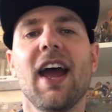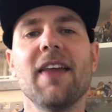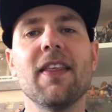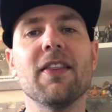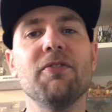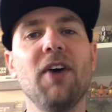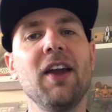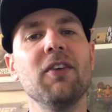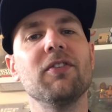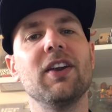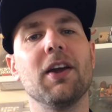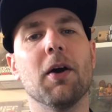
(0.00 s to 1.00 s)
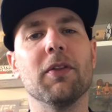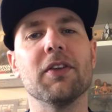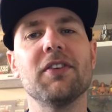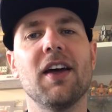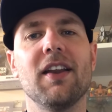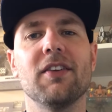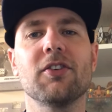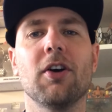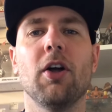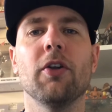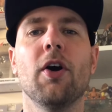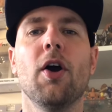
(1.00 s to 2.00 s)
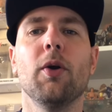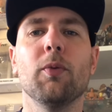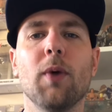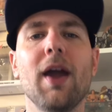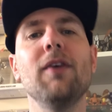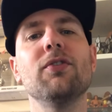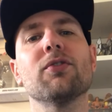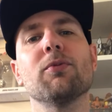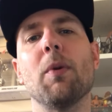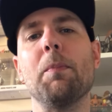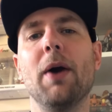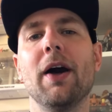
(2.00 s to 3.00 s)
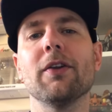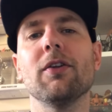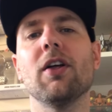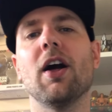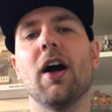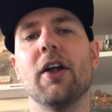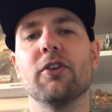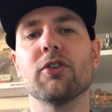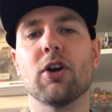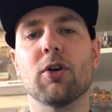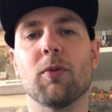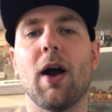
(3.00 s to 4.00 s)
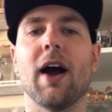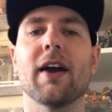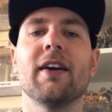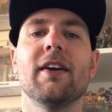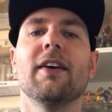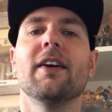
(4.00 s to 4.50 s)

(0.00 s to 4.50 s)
And then the final video in the set is called Waves from a Puddle Under a Rock.